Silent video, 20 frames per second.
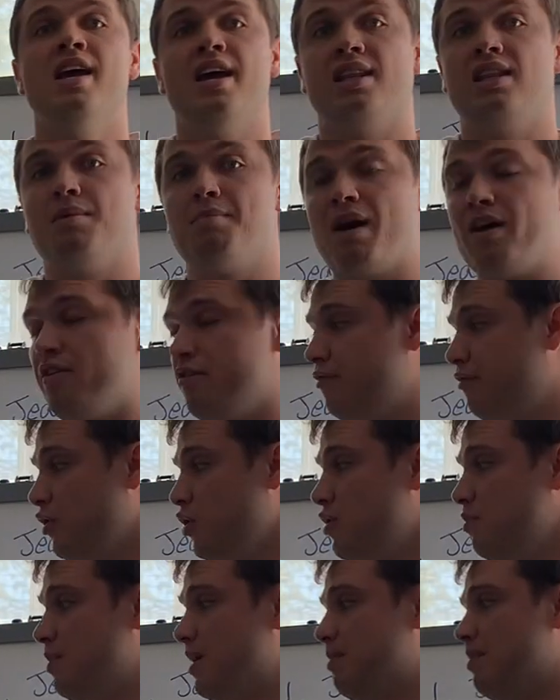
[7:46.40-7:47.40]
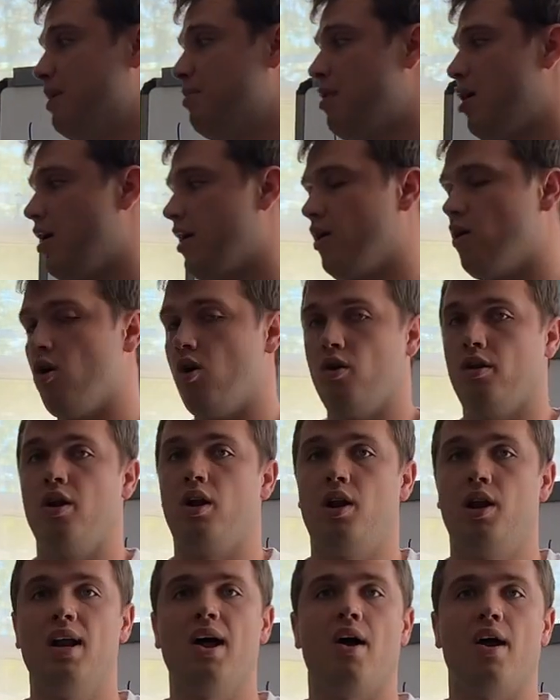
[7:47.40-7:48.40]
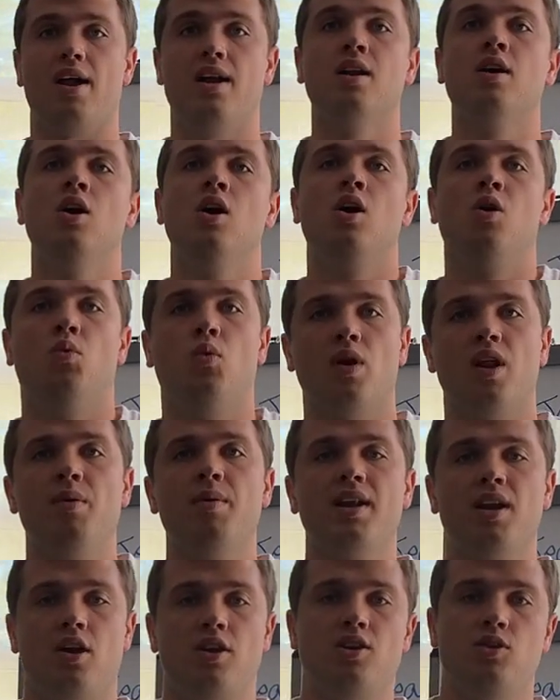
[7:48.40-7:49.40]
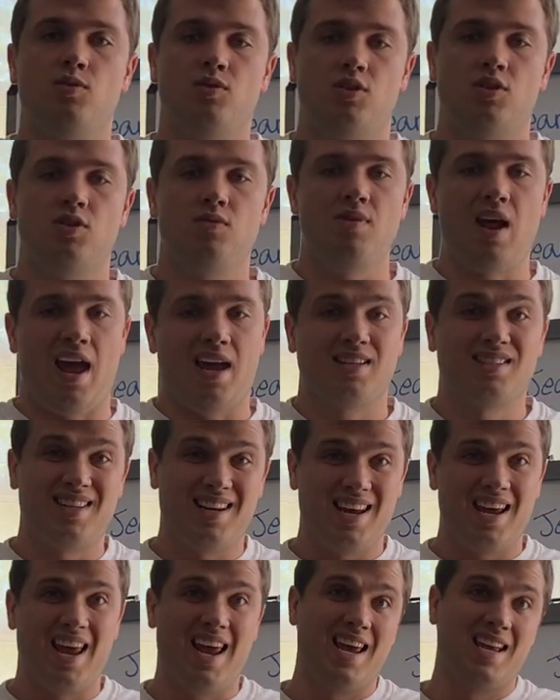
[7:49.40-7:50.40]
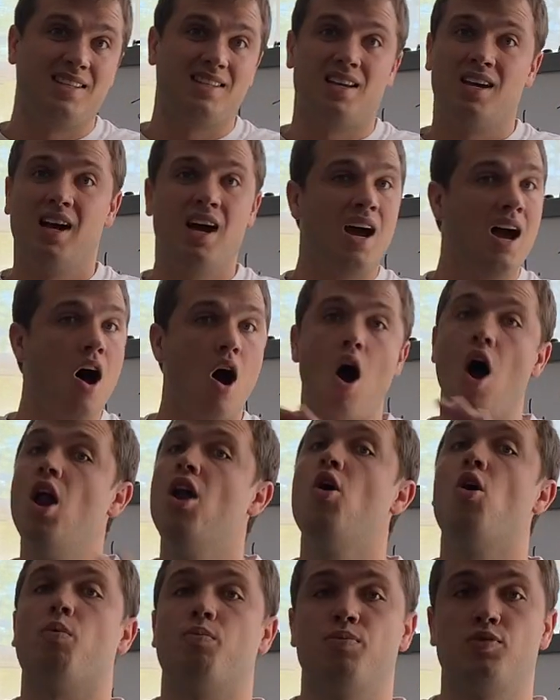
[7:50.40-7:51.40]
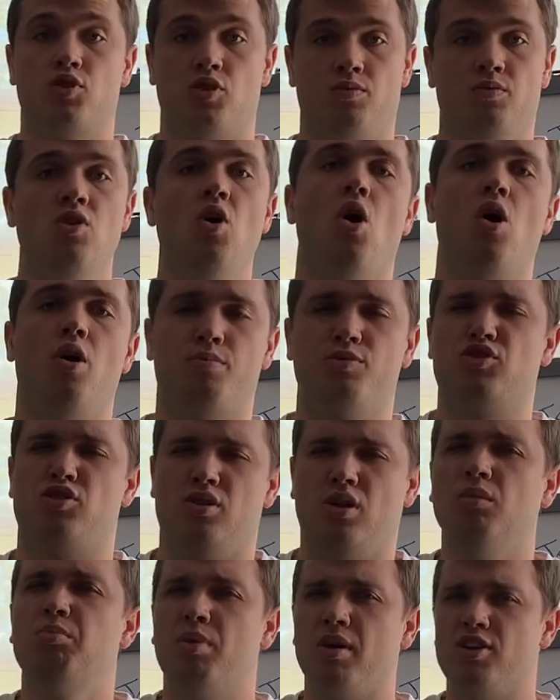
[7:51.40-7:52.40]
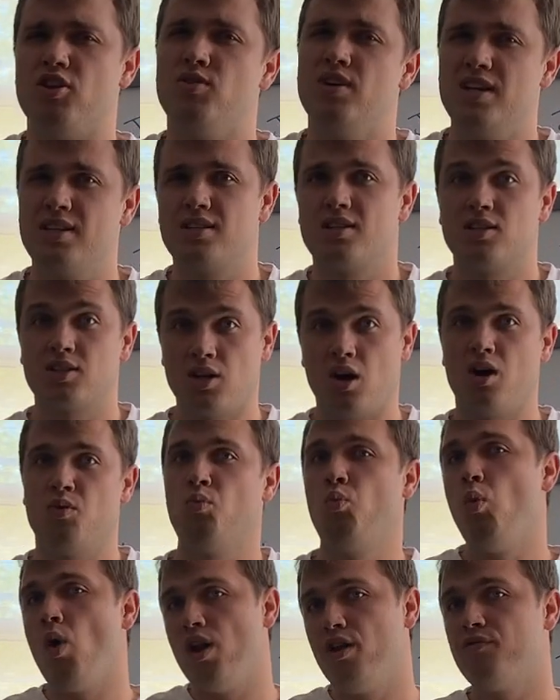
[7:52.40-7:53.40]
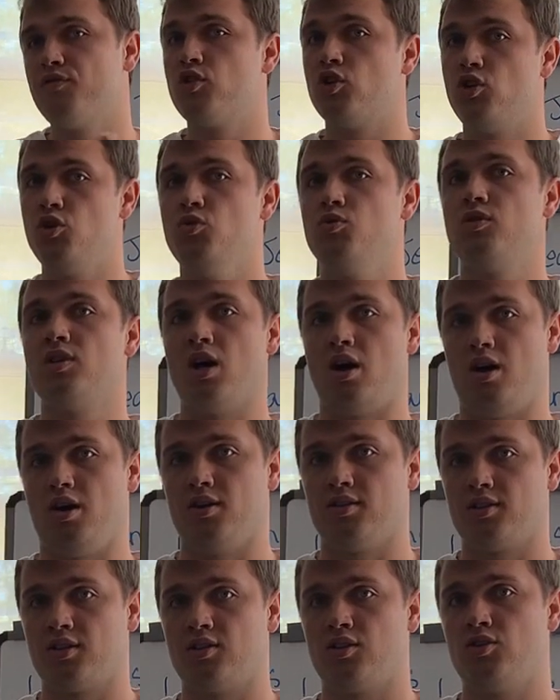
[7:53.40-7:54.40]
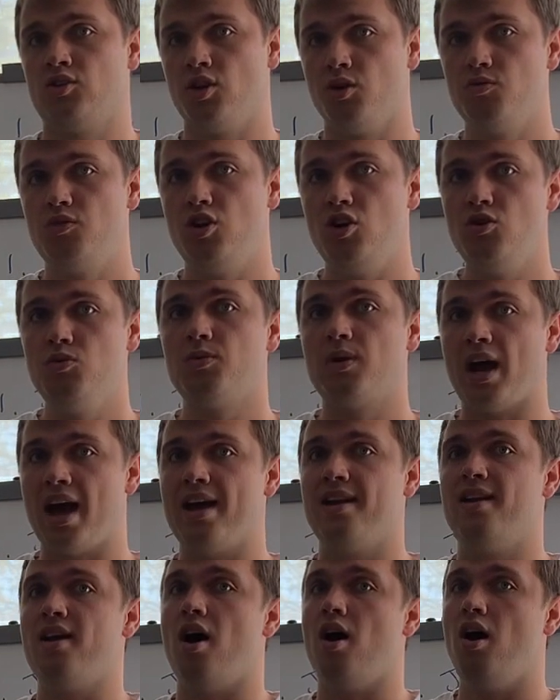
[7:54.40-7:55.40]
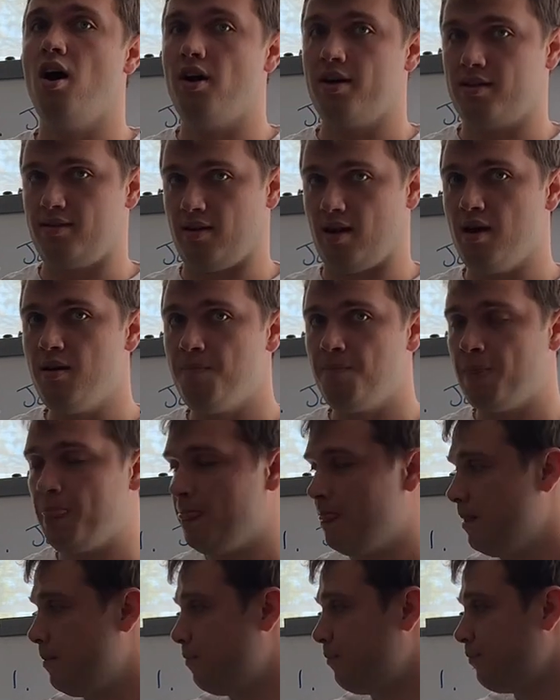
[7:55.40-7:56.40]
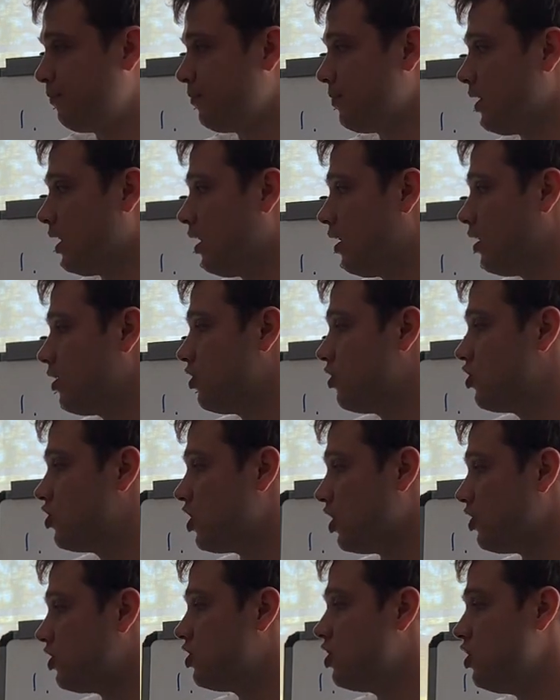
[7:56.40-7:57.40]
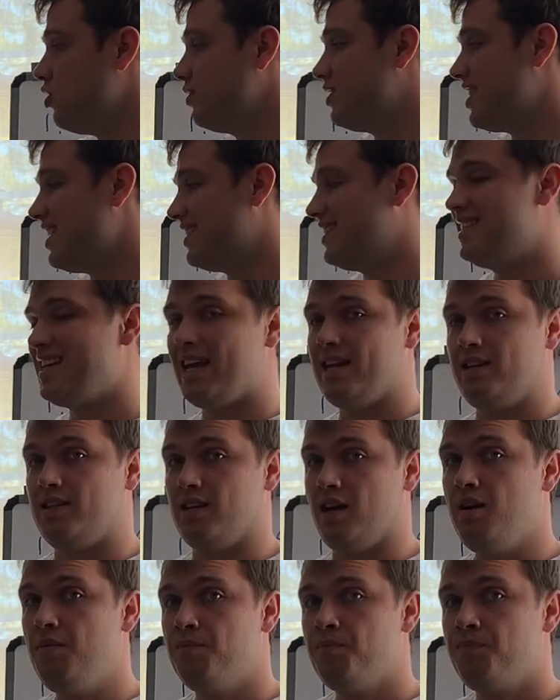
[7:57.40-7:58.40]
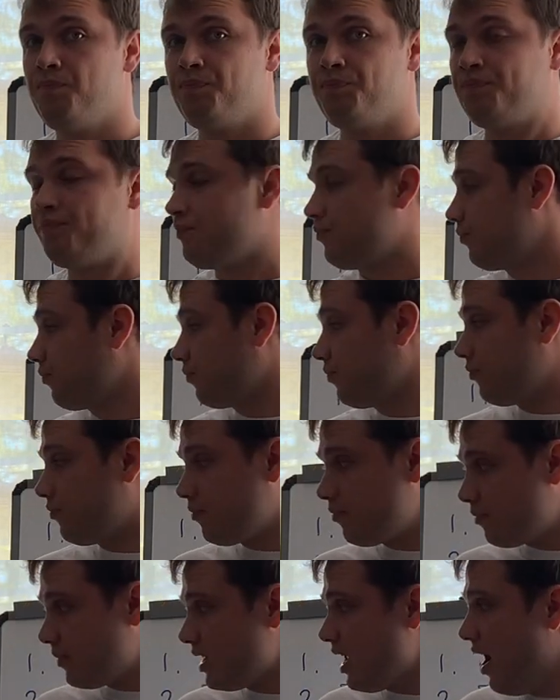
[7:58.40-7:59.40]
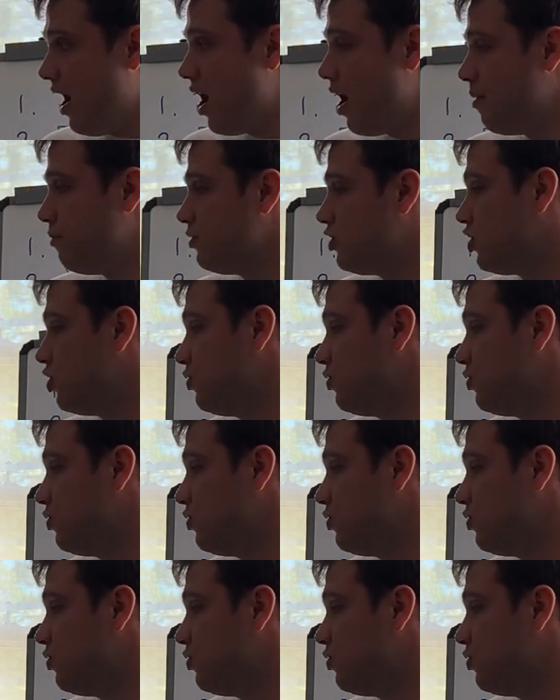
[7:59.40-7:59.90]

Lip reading: in the amount of food people are buying online. What I would like you to do next is an option, not optional, but you need to decide one of 2 tasks. So you can either just use this data to